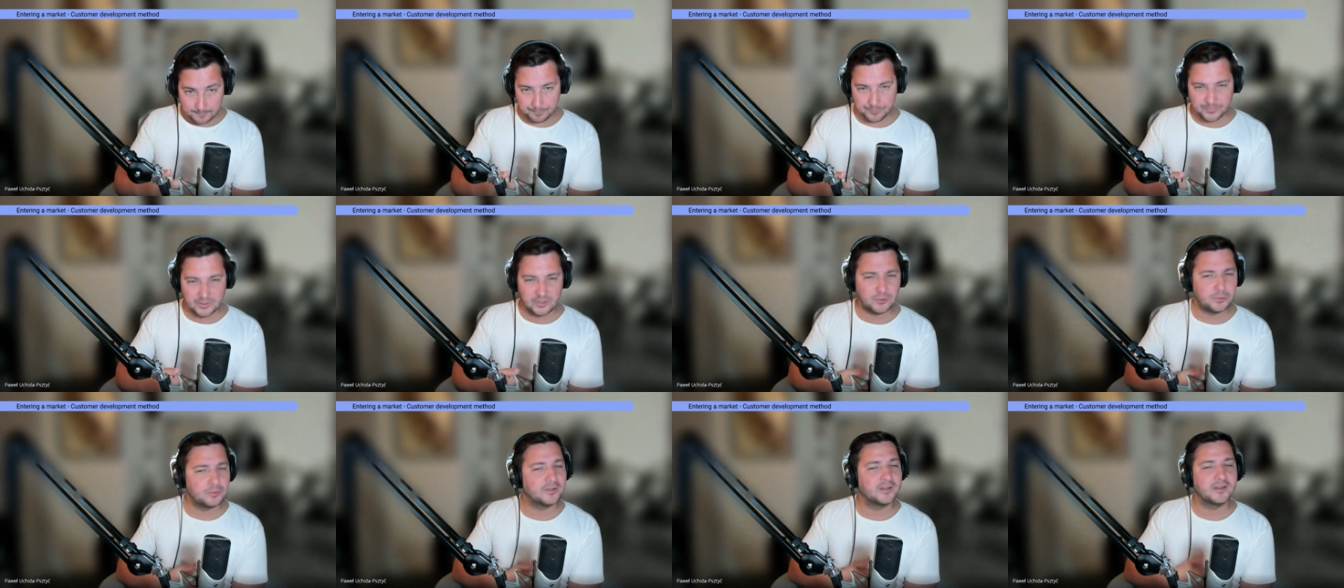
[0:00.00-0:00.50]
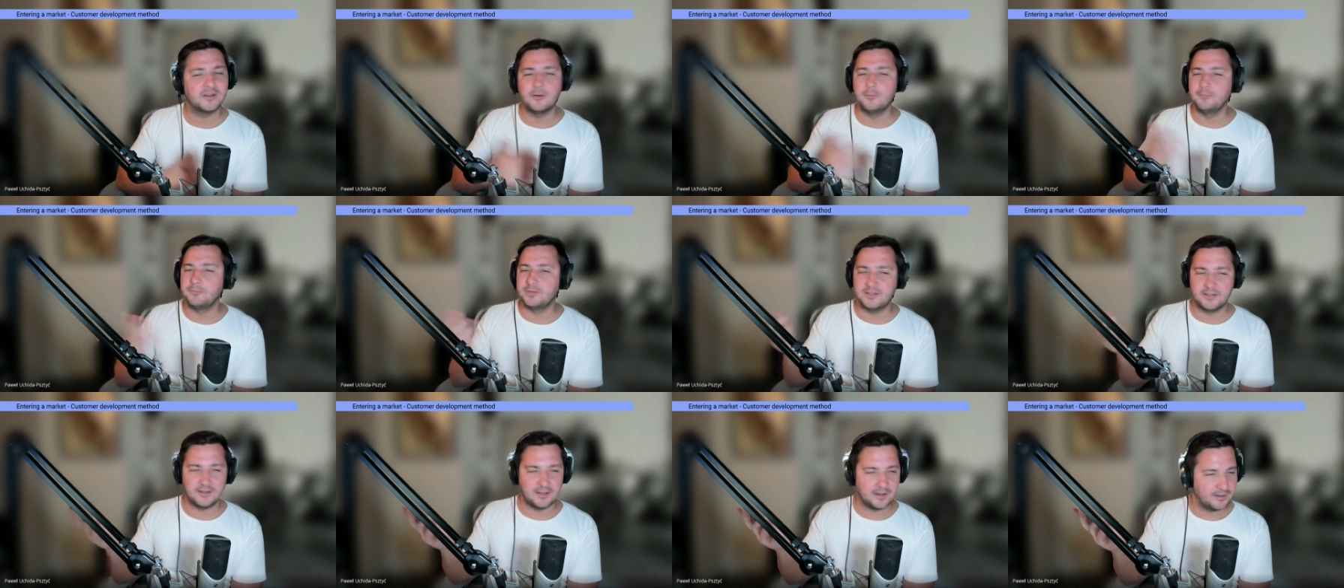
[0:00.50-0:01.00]
it couldn't
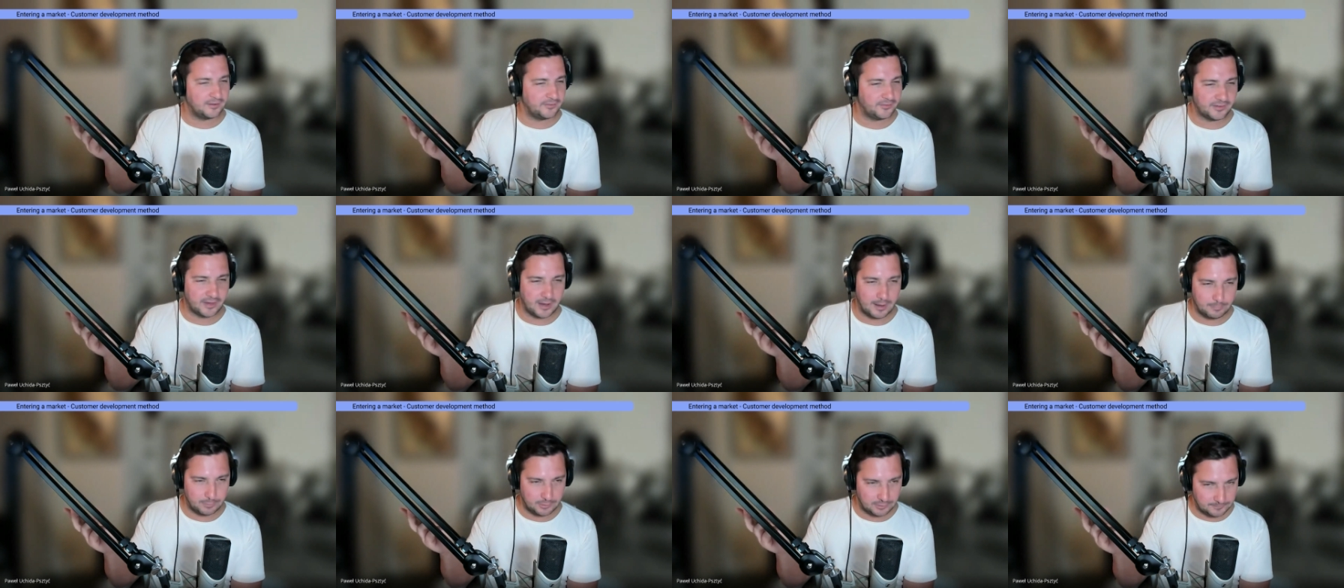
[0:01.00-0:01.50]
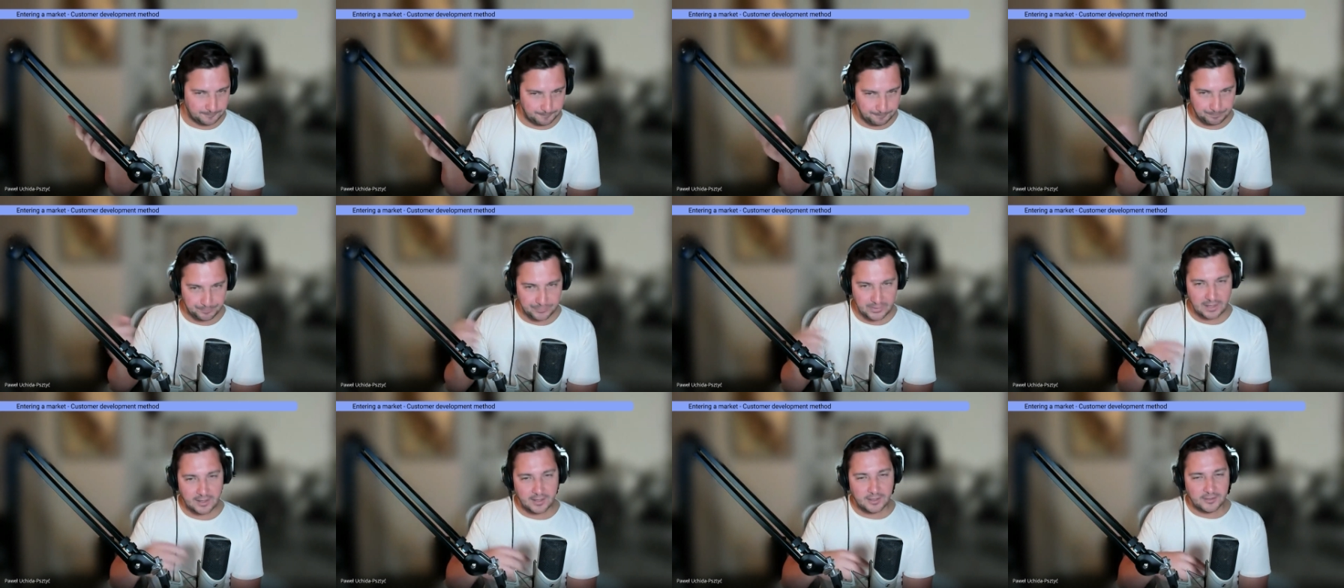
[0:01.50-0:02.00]
compete against Apple.
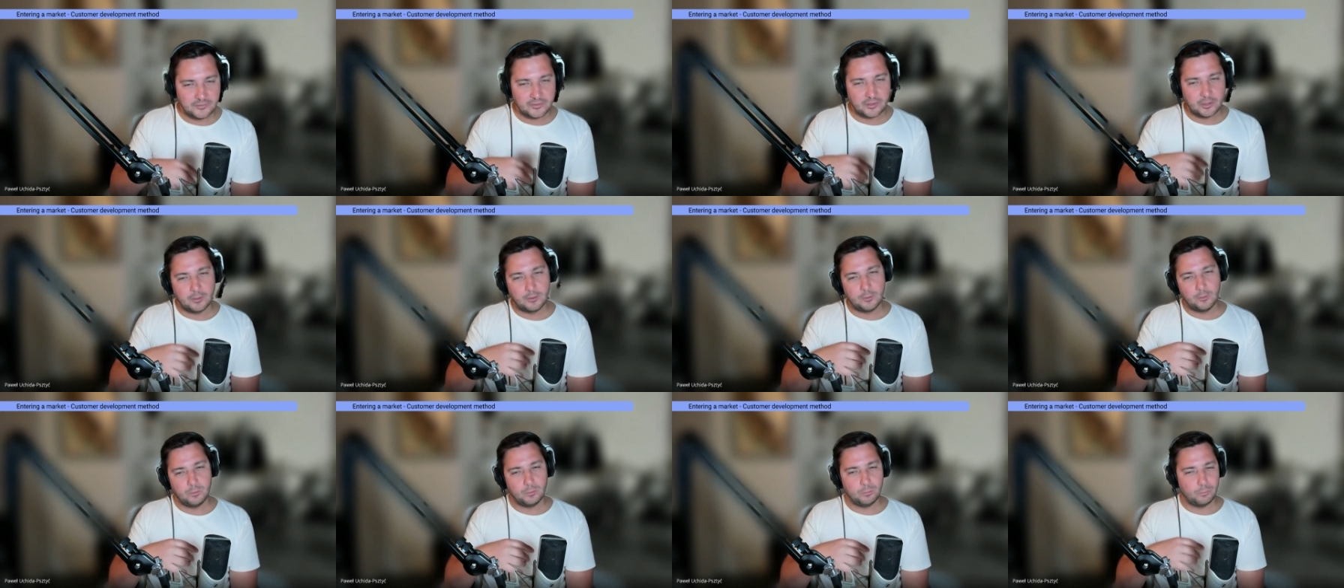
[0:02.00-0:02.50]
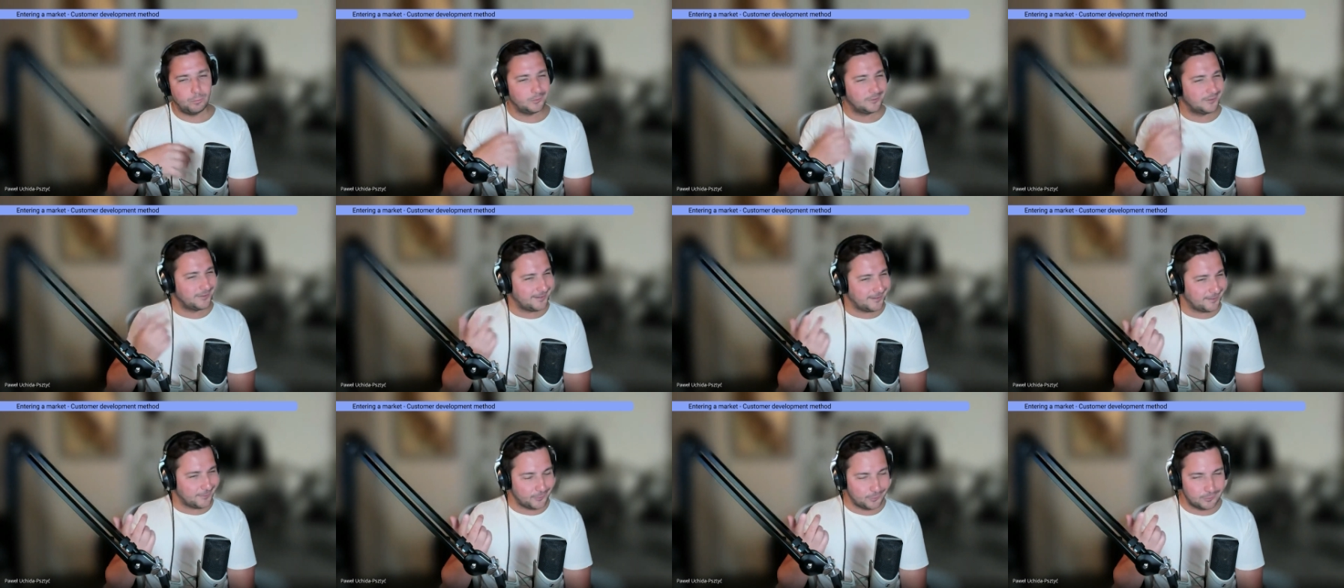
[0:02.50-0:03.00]
So what
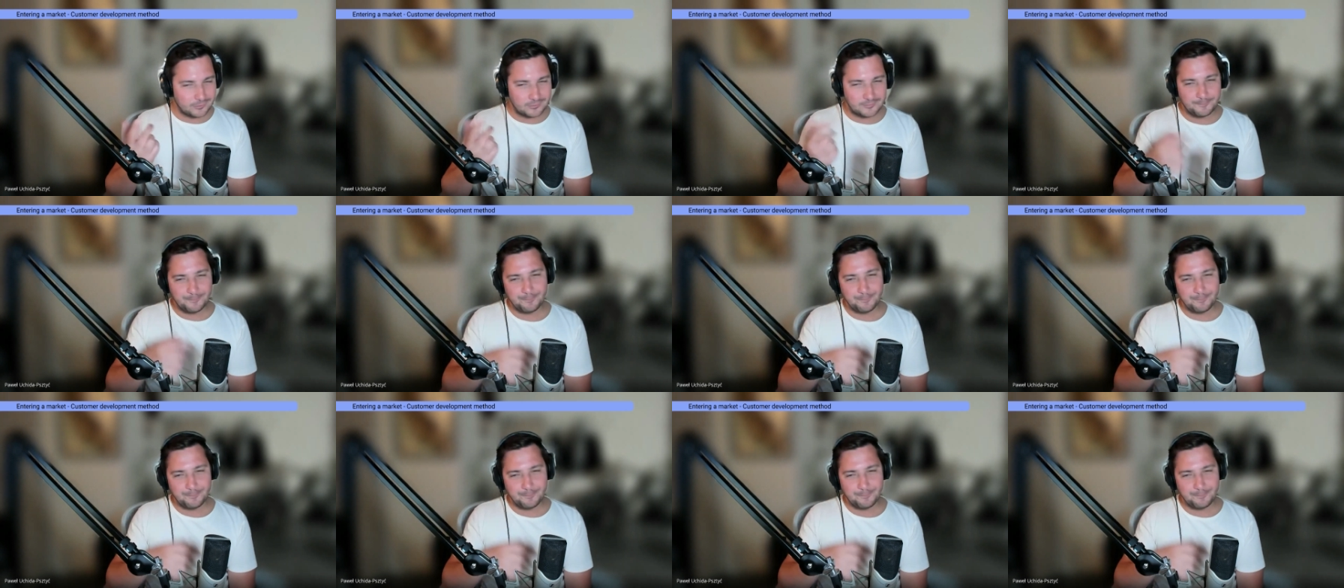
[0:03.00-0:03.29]
did they do?